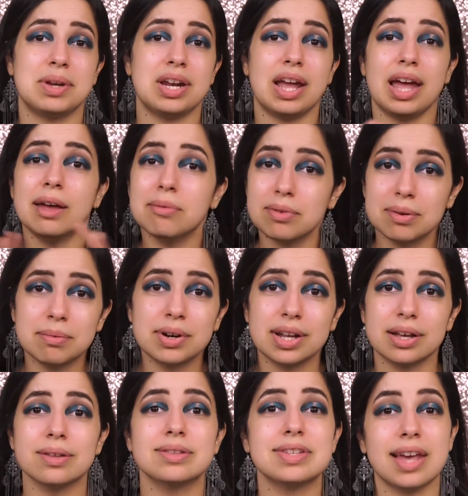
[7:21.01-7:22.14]
but everyone
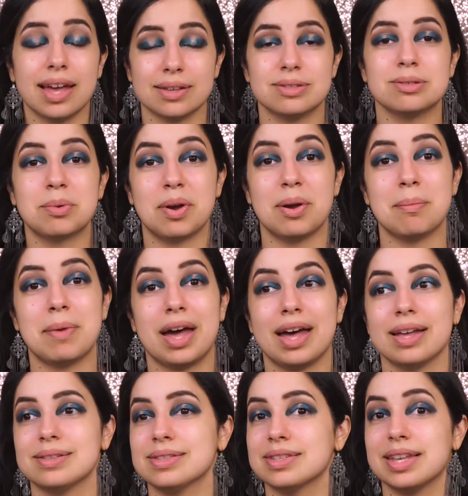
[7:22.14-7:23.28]
else has to wear a
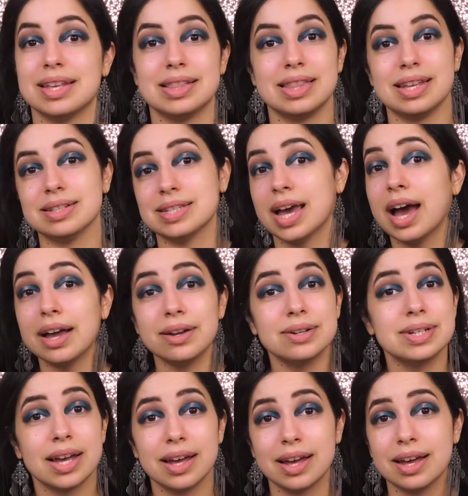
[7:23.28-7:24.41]
mask the entire
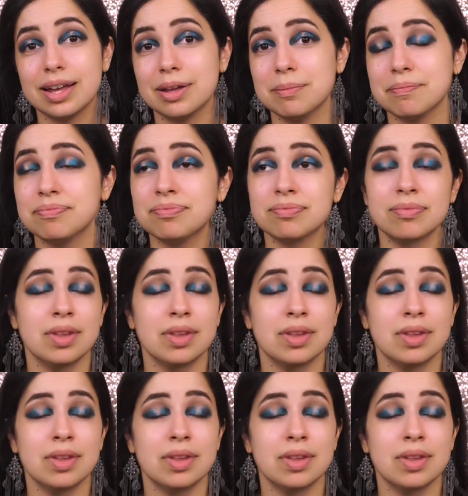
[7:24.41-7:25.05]
time.